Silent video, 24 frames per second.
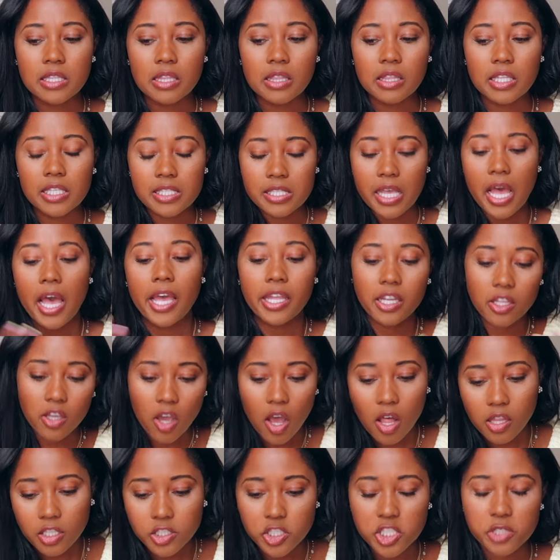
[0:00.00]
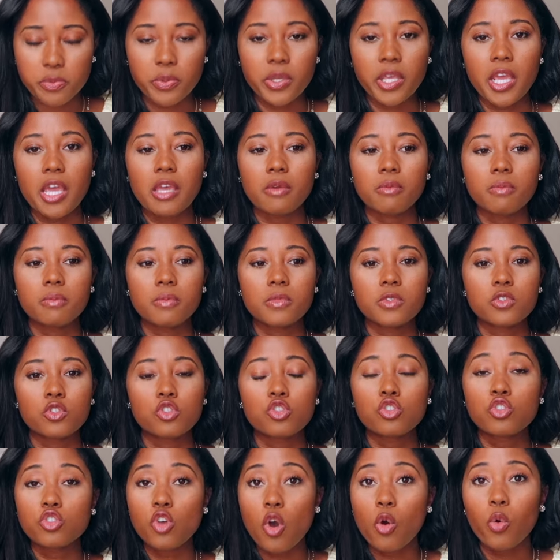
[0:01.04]
these ideologies became
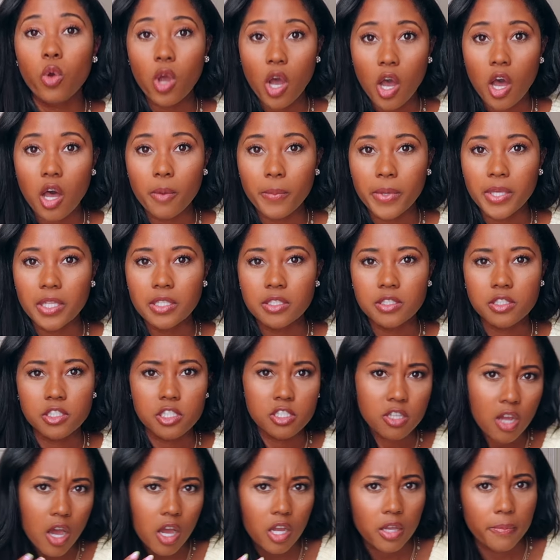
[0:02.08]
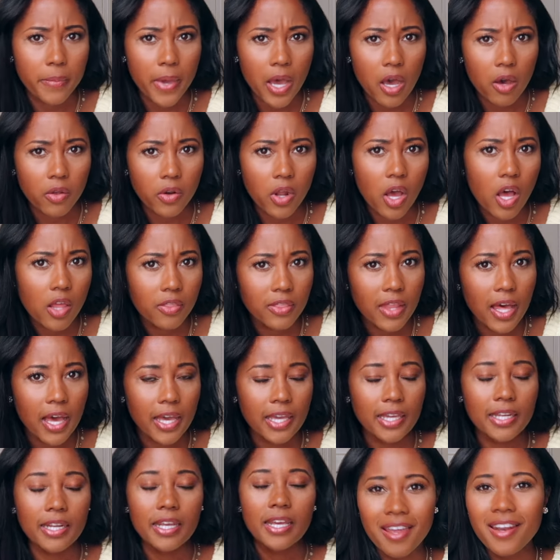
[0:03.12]
so common to talk about
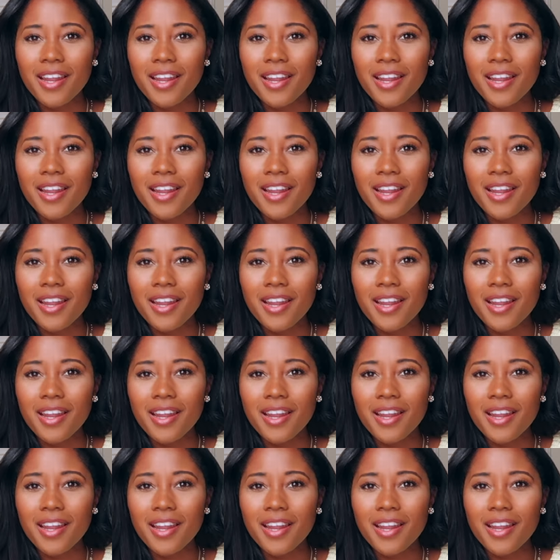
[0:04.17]
online.